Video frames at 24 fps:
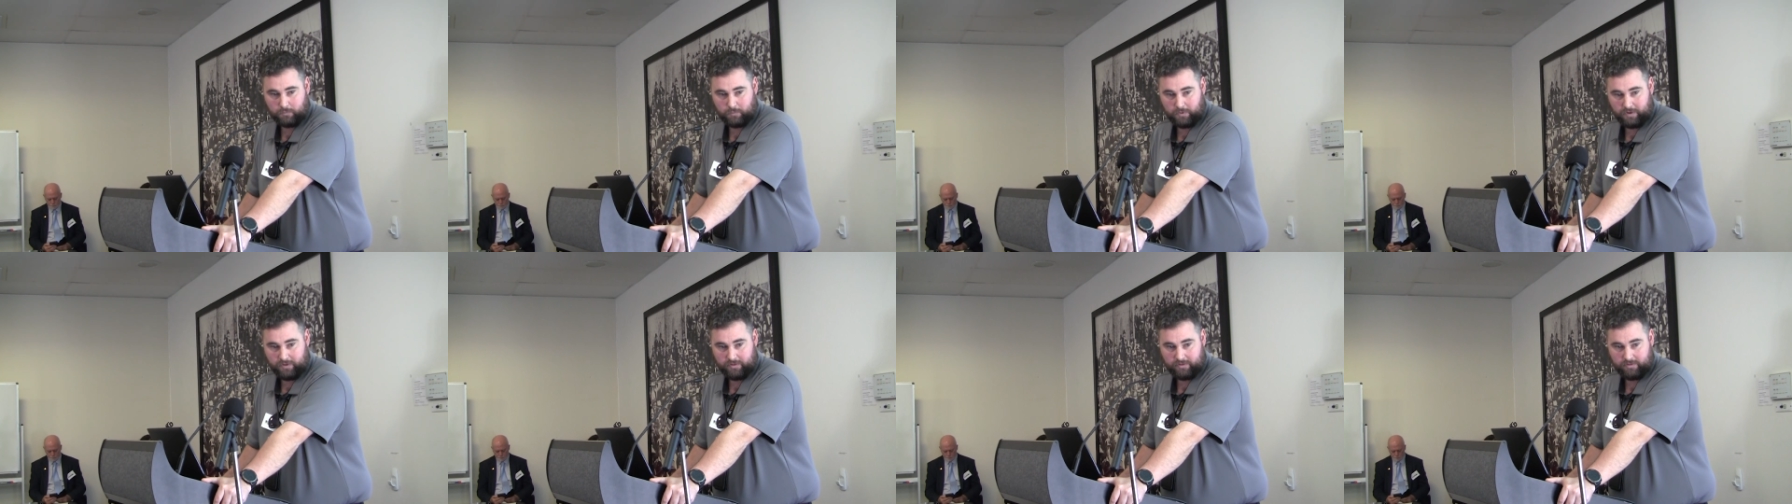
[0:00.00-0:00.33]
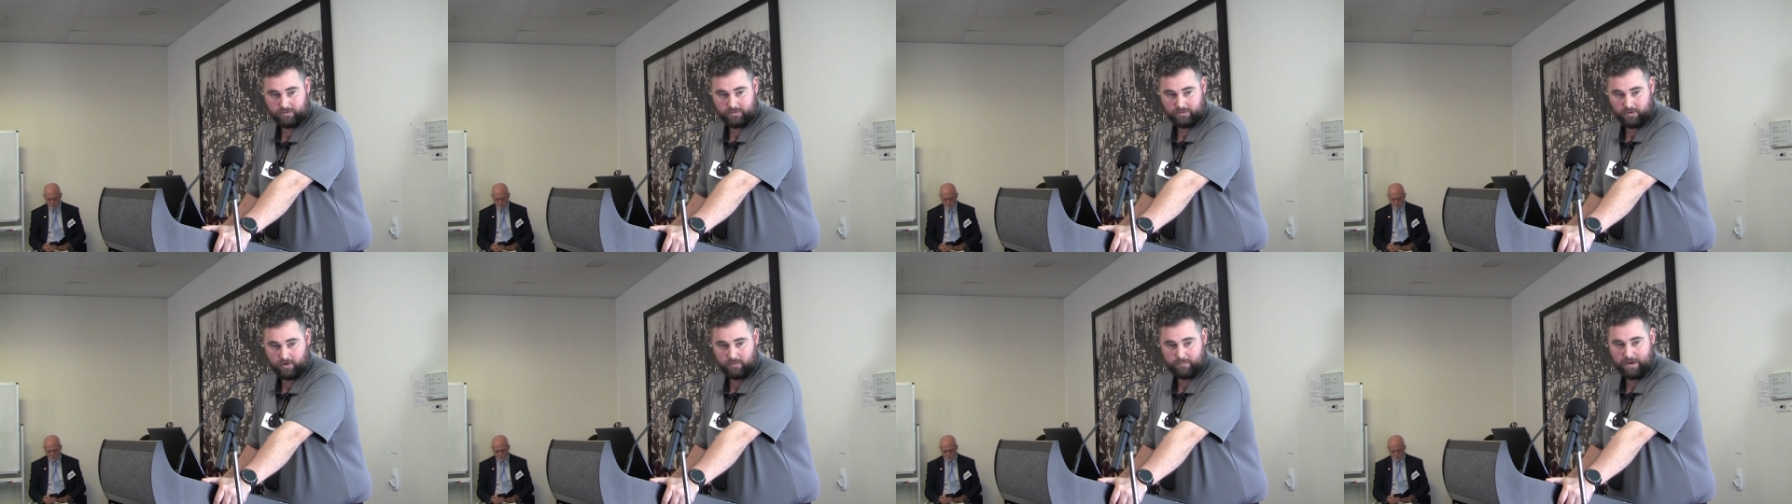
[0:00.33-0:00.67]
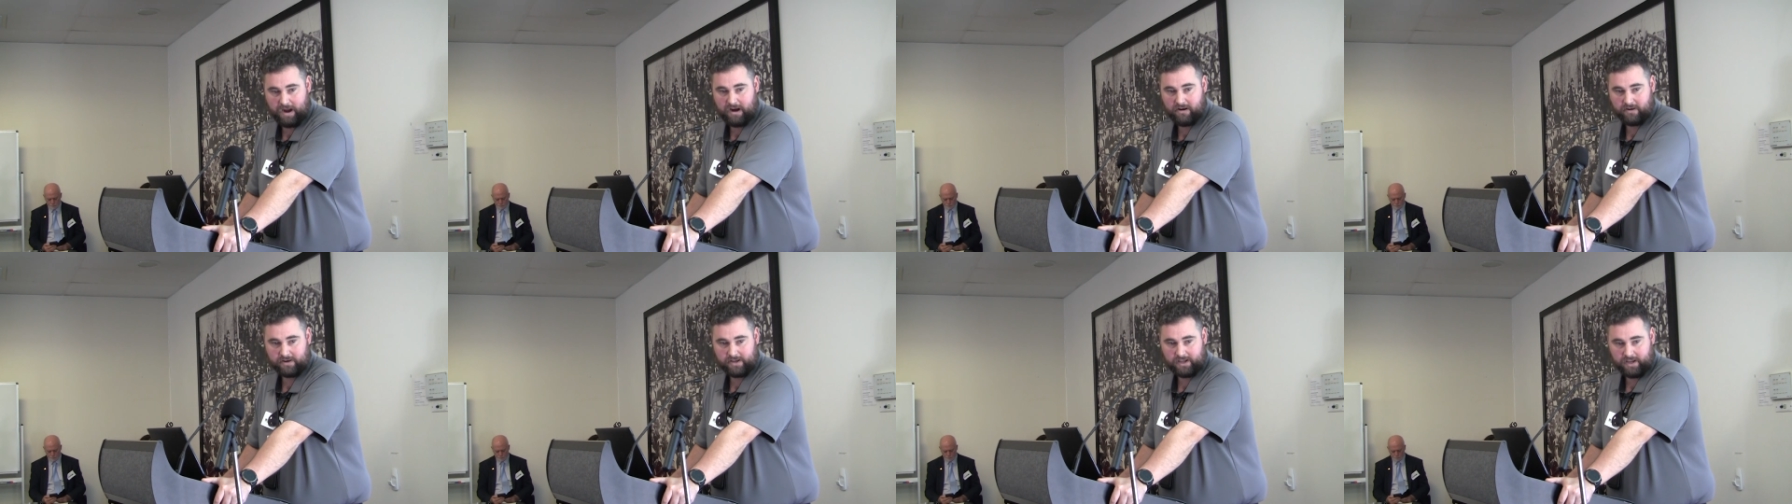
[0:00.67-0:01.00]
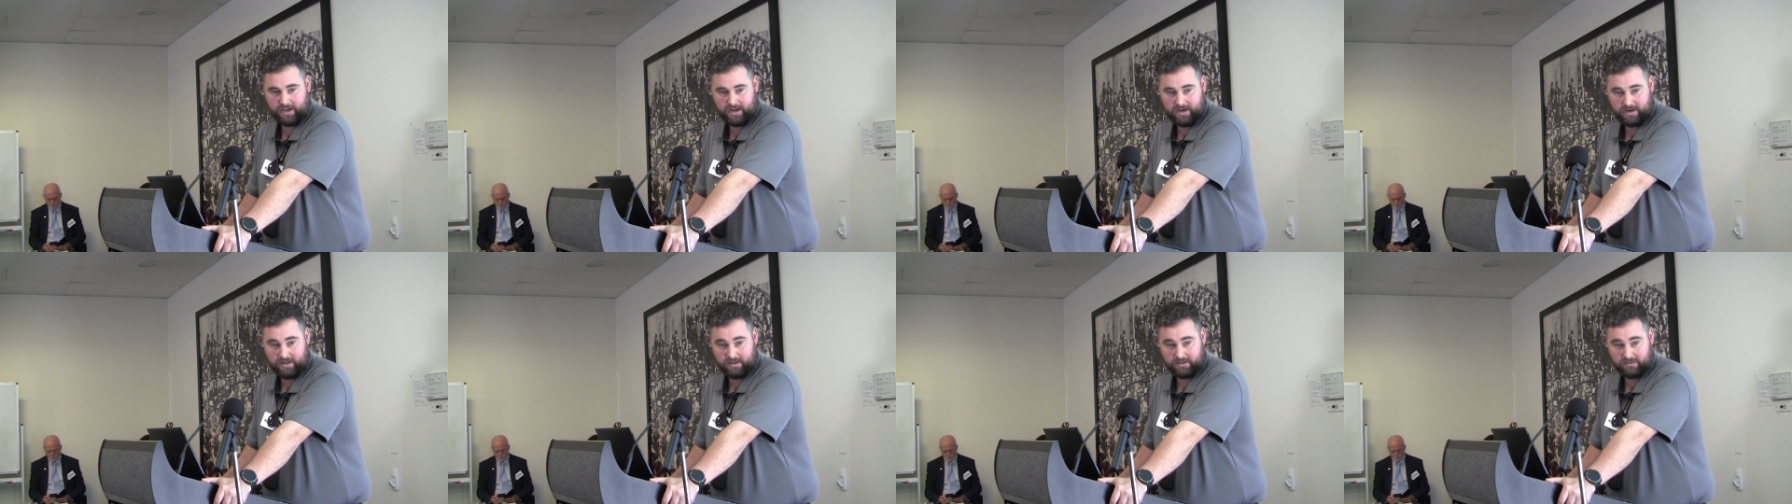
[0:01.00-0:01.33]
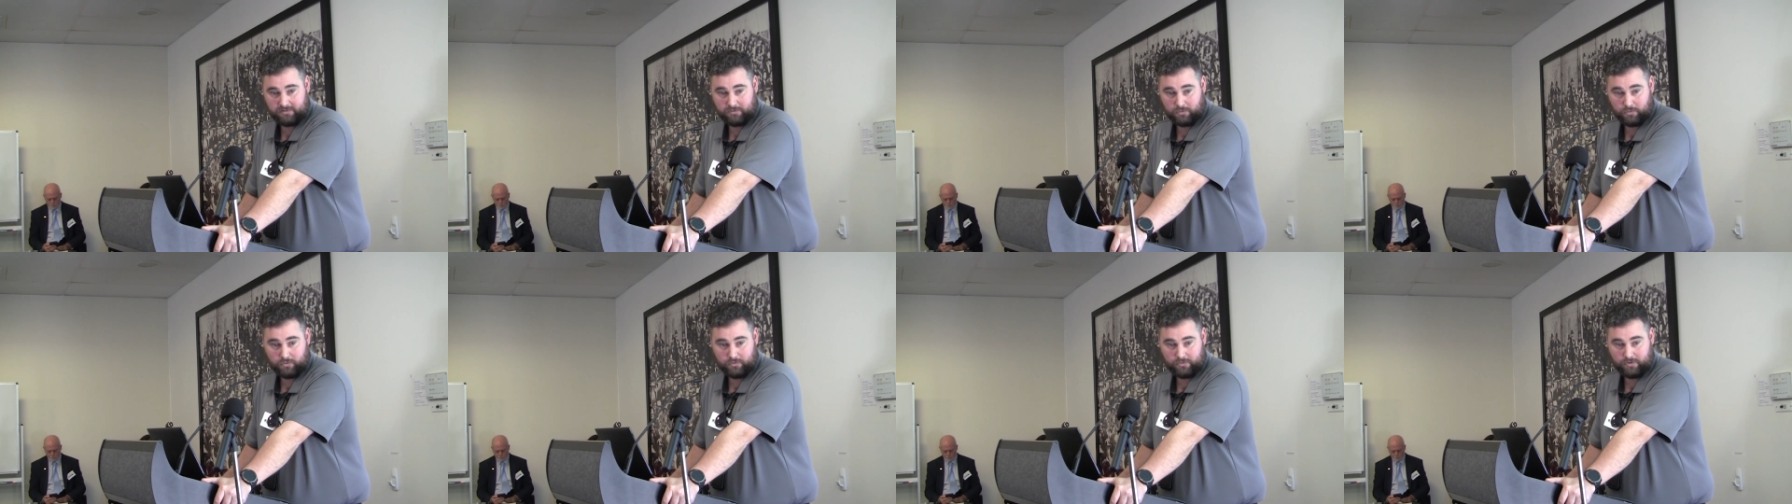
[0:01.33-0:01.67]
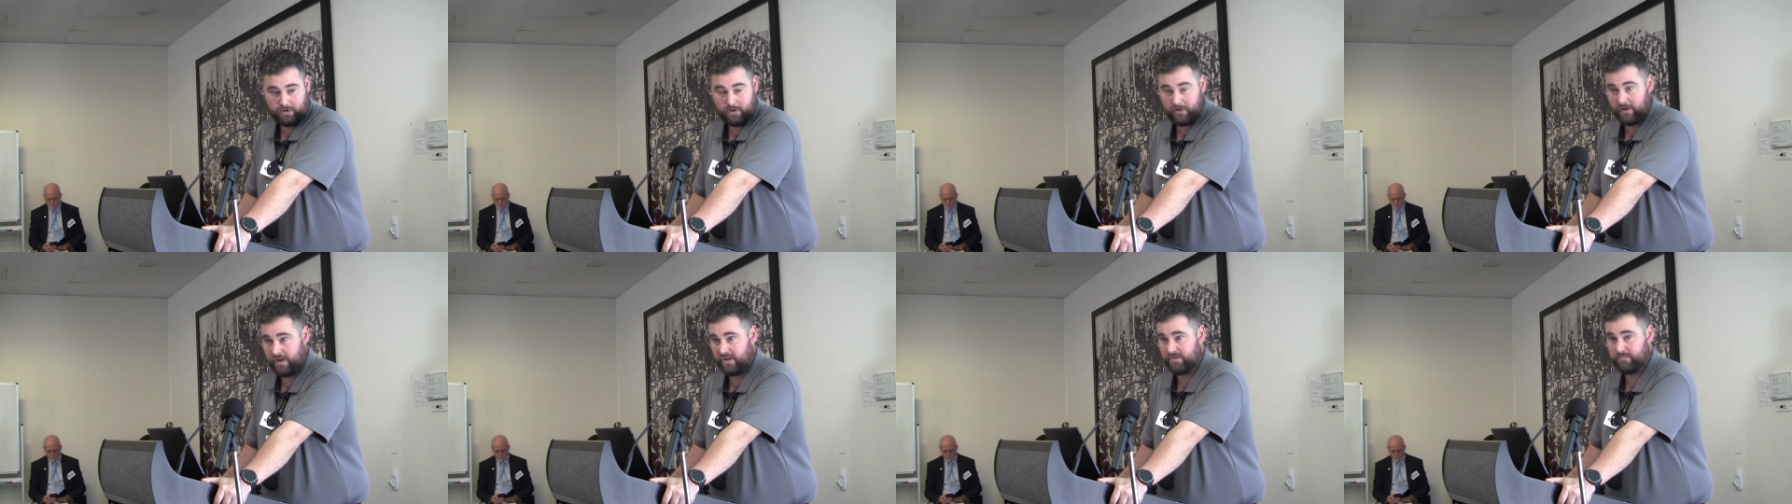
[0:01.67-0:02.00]
with no barricading or
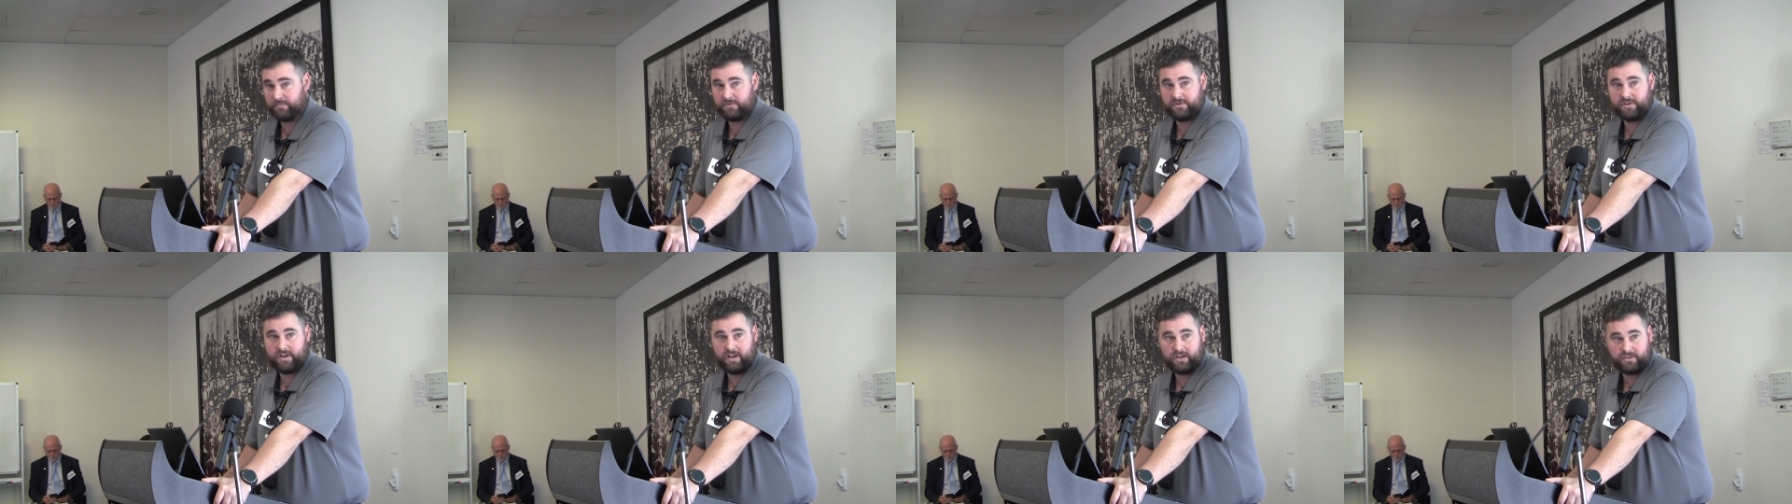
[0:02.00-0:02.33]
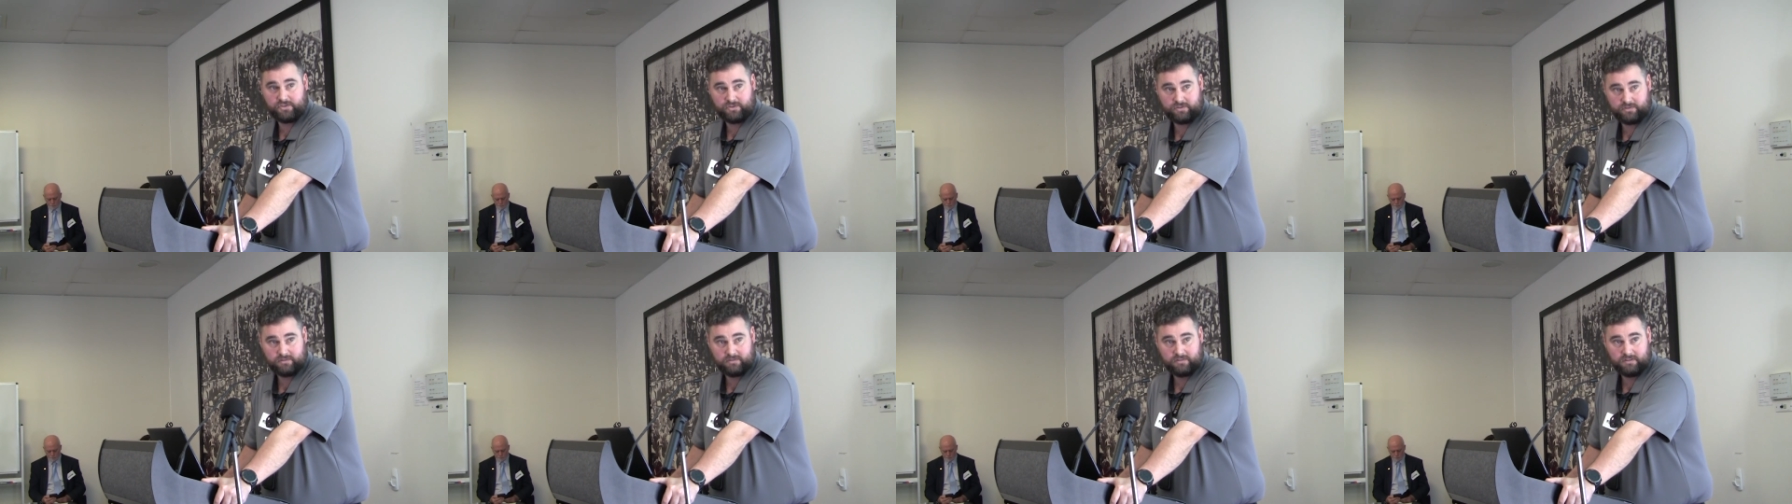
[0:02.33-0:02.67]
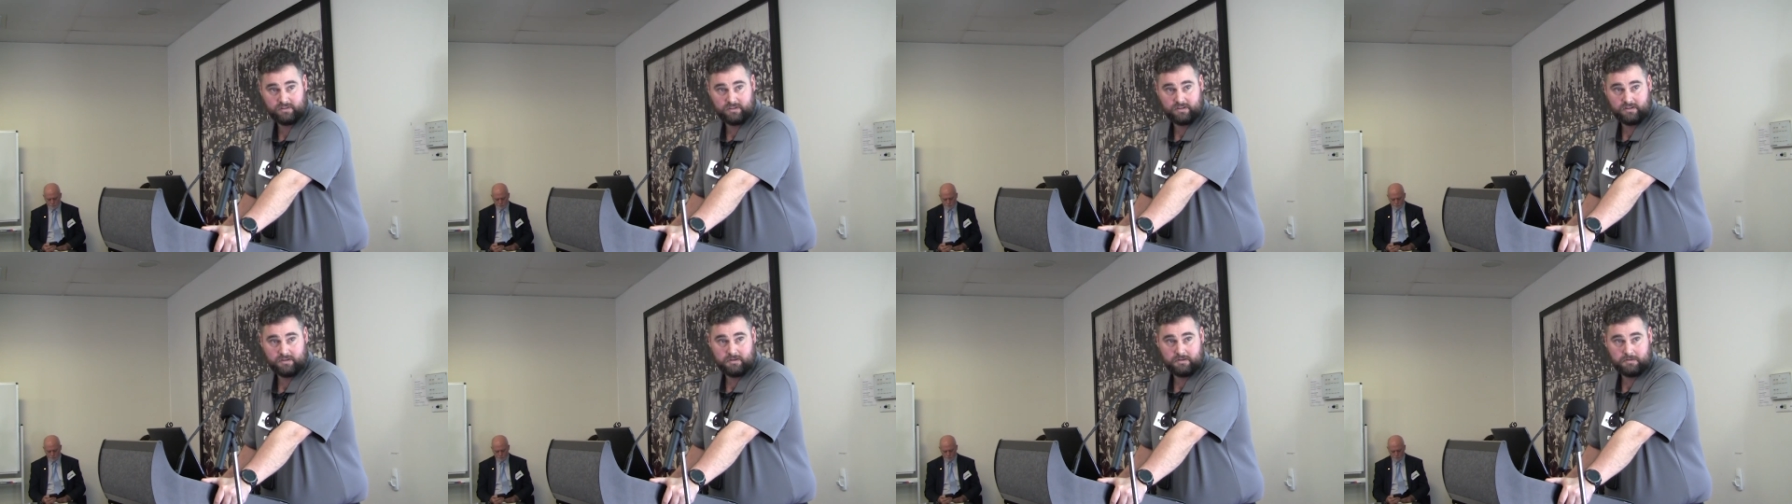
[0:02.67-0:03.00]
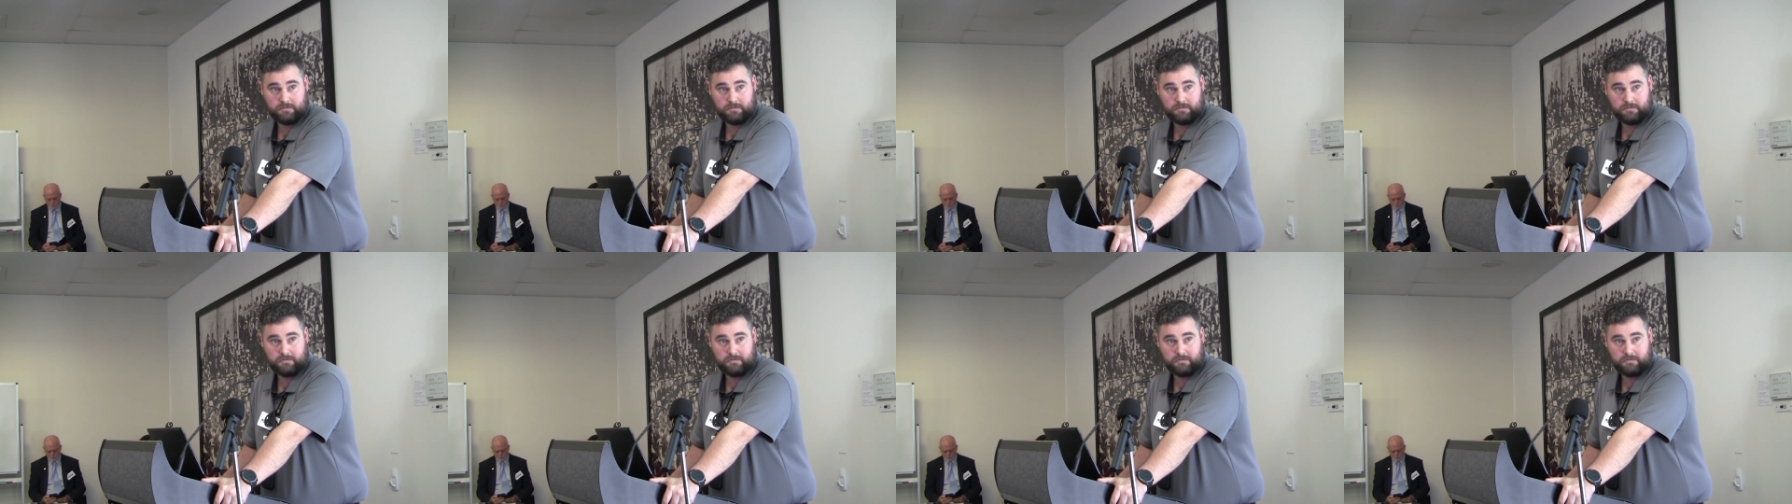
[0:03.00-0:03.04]
no edge protection